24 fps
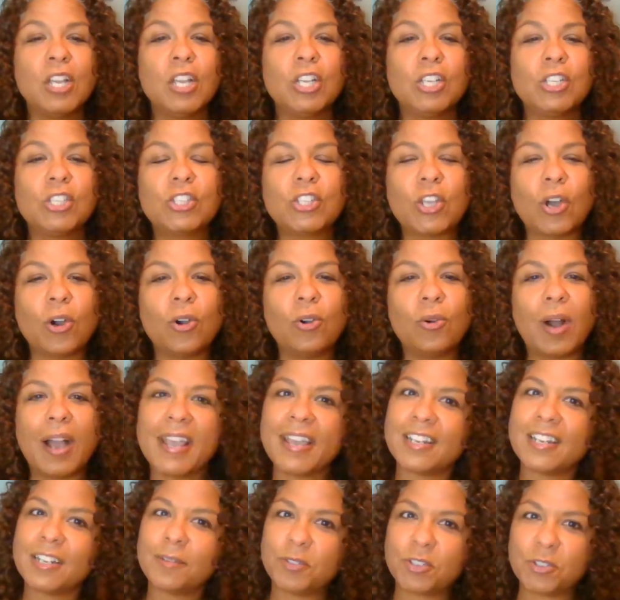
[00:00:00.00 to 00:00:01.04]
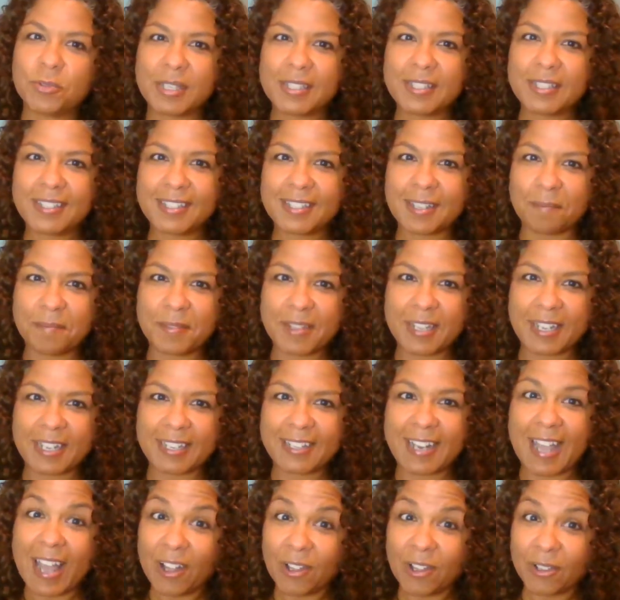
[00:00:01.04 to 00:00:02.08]
So I ended up doing
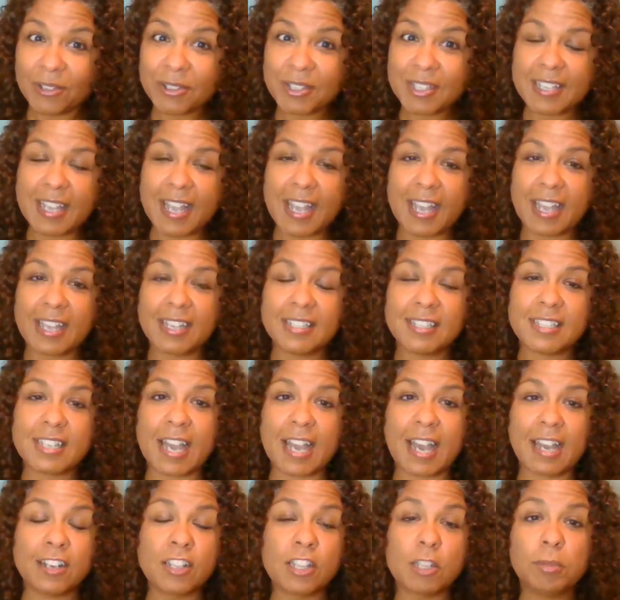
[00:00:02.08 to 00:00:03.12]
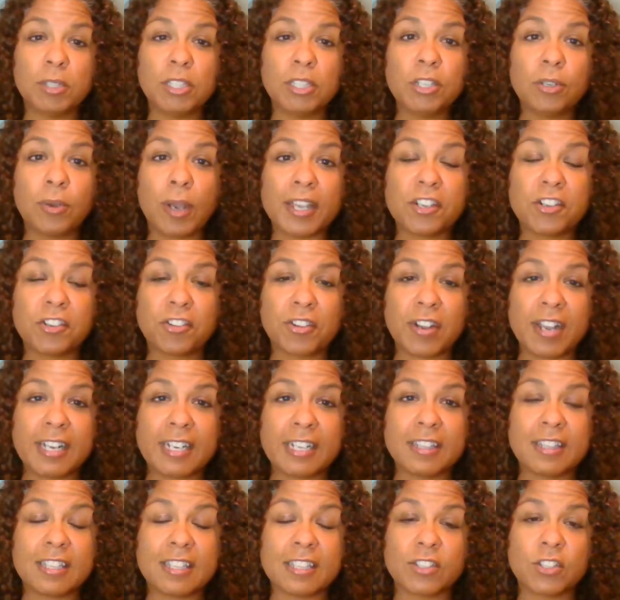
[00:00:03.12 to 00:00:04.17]
something else. And out of the blue, I
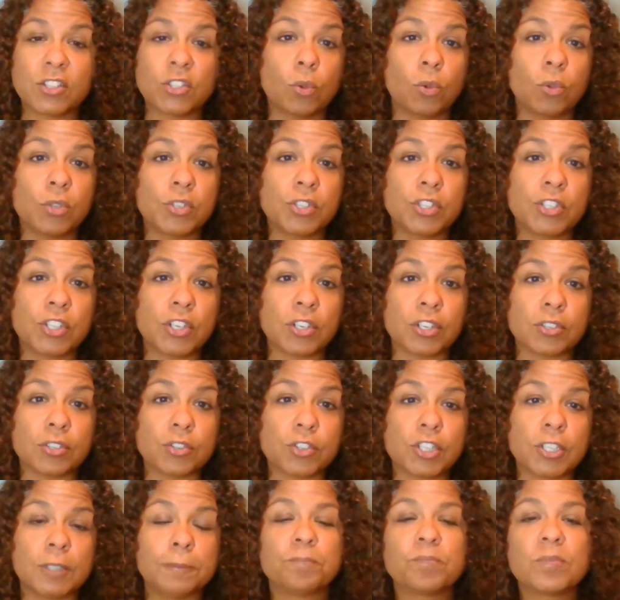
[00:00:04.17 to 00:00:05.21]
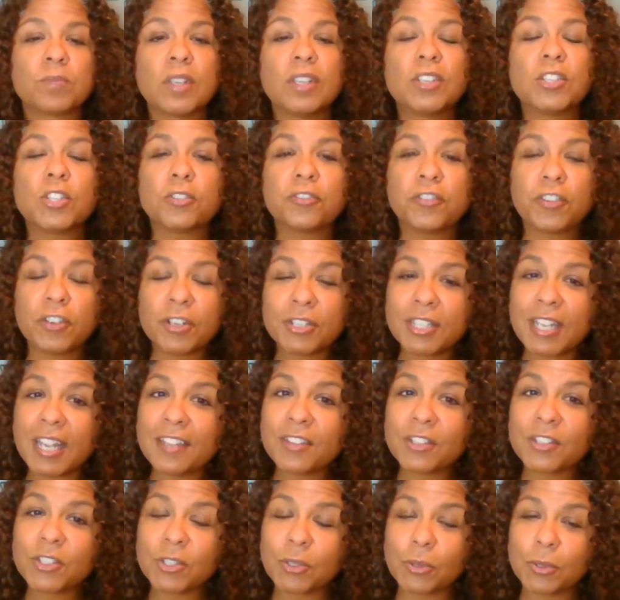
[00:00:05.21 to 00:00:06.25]
created the Soul Search. So first I
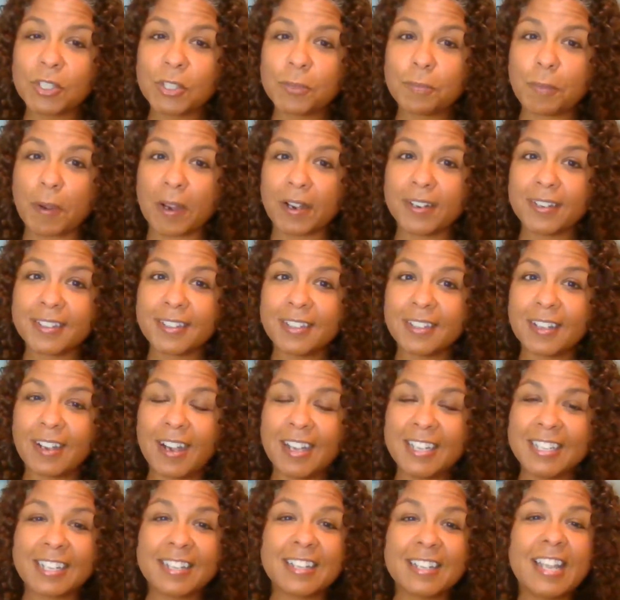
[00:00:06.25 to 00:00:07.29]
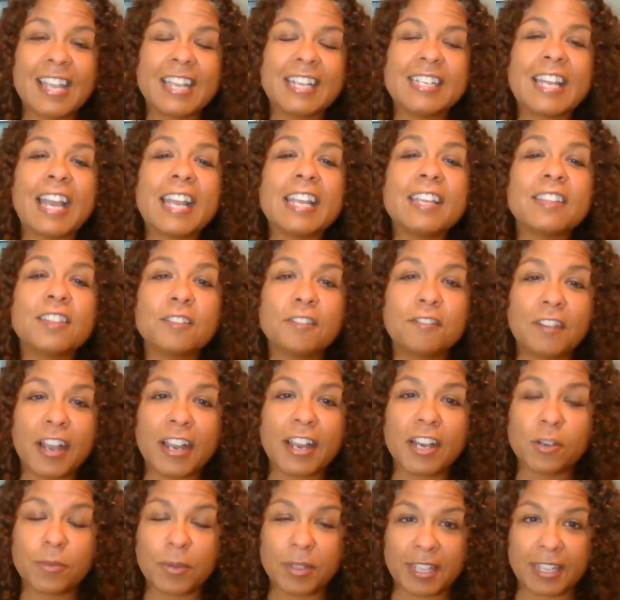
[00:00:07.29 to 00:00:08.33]
had the Soul Spark and ignite the
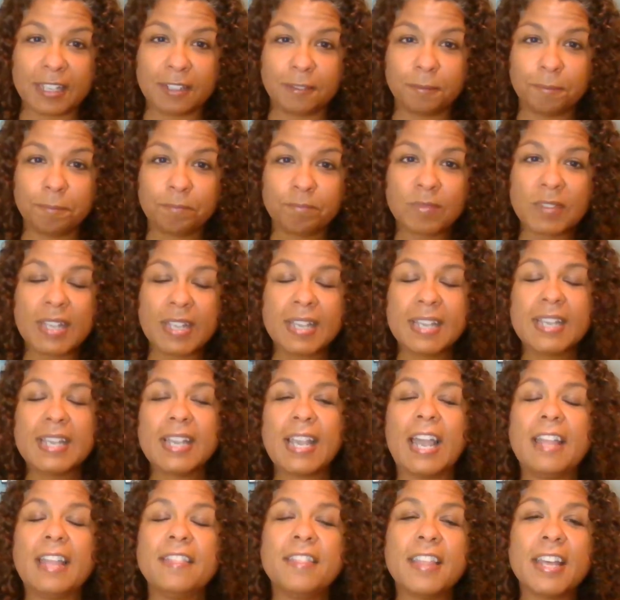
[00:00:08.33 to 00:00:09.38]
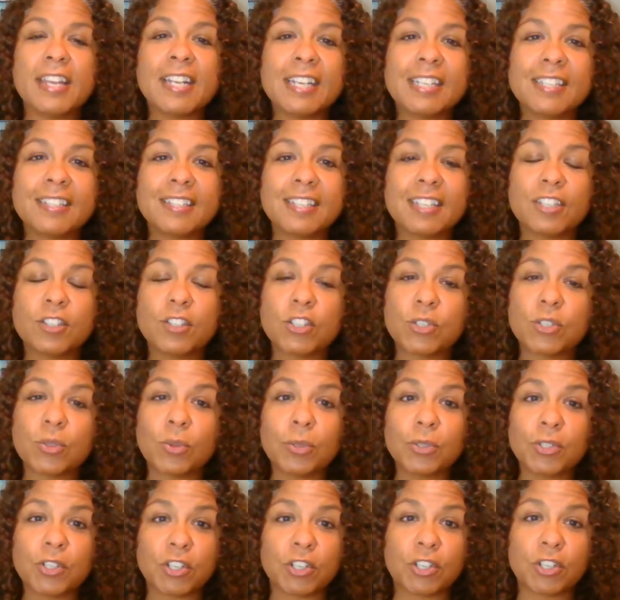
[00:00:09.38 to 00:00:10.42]
fire within. And then I did
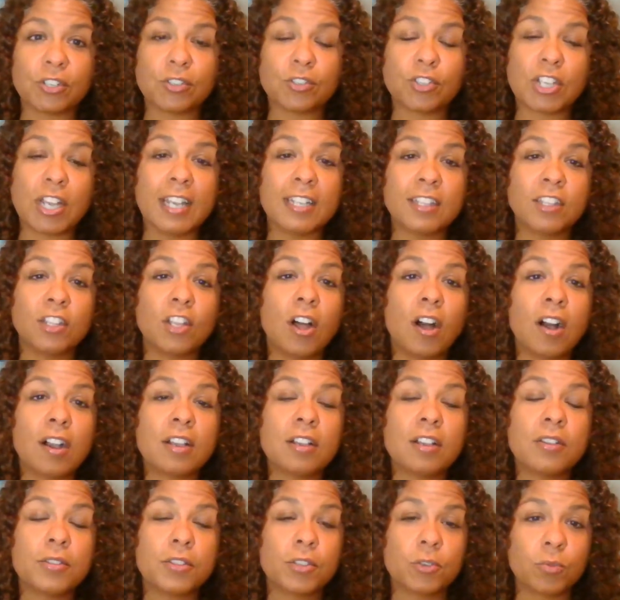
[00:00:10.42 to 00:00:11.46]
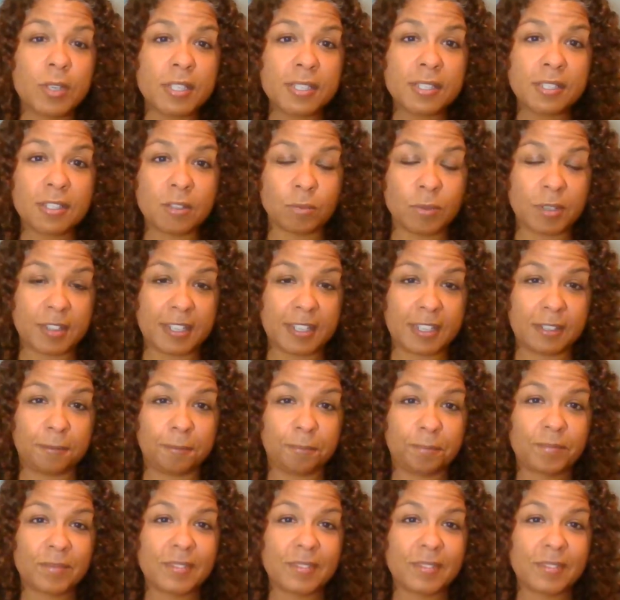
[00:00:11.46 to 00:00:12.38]
Soul Search, unlock the wisdom within.